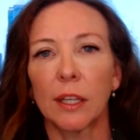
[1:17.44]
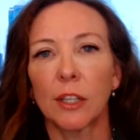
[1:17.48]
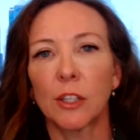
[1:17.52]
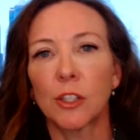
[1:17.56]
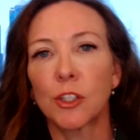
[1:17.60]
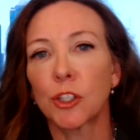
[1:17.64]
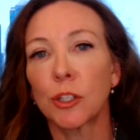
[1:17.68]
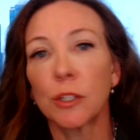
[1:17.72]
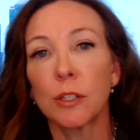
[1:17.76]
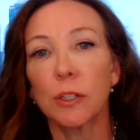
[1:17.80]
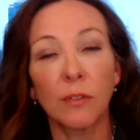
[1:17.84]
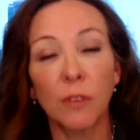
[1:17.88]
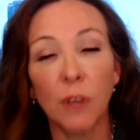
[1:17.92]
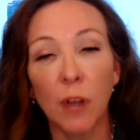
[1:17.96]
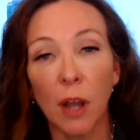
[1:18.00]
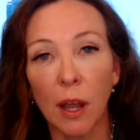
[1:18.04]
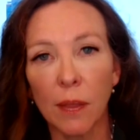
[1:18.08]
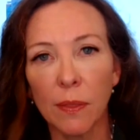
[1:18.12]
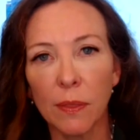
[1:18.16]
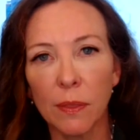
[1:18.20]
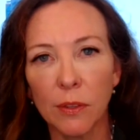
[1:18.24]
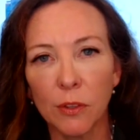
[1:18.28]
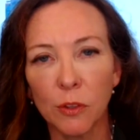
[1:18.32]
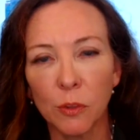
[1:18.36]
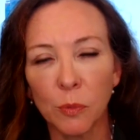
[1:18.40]
shouldn't have
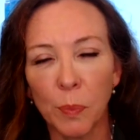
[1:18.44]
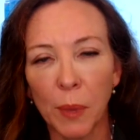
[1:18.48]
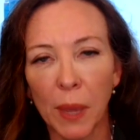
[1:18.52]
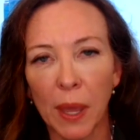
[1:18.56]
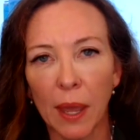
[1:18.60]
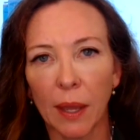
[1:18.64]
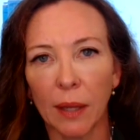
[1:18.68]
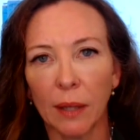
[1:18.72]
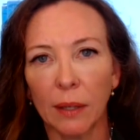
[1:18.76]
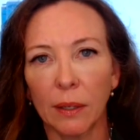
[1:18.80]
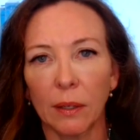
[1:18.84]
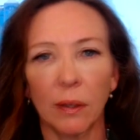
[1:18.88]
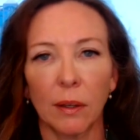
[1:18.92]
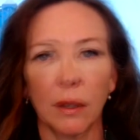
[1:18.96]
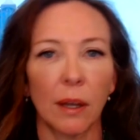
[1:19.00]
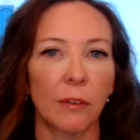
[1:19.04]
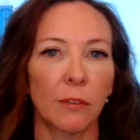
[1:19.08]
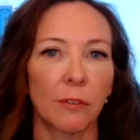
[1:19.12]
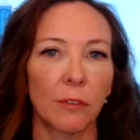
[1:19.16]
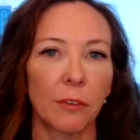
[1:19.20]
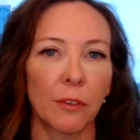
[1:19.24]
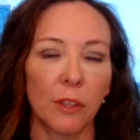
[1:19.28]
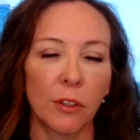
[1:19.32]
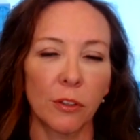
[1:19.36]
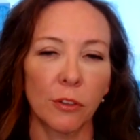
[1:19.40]
gotten this bad uh,
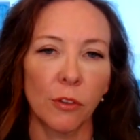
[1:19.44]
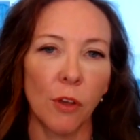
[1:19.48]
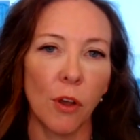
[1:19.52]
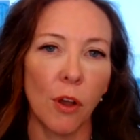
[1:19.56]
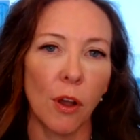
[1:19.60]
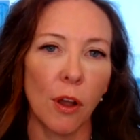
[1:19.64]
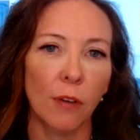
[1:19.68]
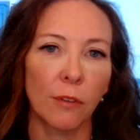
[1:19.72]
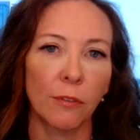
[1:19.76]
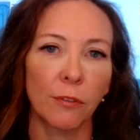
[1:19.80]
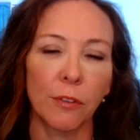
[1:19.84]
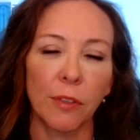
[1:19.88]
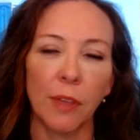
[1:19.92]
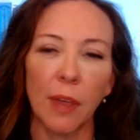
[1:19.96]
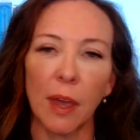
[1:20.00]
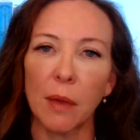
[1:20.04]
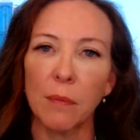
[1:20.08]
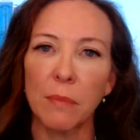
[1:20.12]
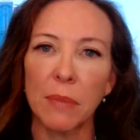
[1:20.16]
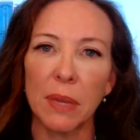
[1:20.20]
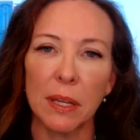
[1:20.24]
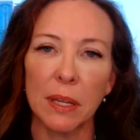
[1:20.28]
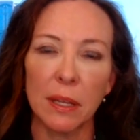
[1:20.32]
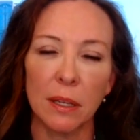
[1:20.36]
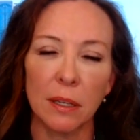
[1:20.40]
for this long for
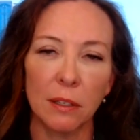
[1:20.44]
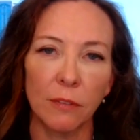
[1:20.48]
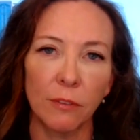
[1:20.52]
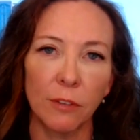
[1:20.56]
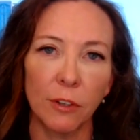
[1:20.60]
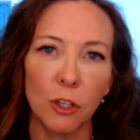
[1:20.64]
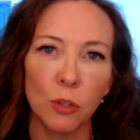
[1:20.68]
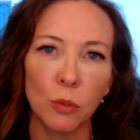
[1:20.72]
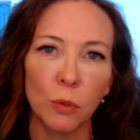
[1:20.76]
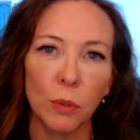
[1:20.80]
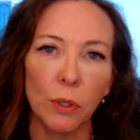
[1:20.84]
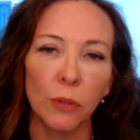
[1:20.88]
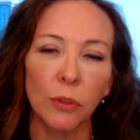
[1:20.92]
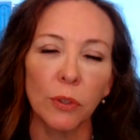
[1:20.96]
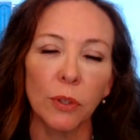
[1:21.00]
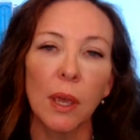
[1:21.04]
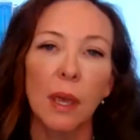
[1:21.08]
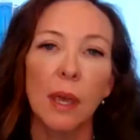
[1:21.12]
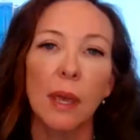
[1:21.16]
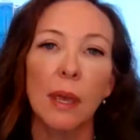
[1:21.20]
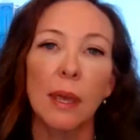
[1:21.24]
that many individuals.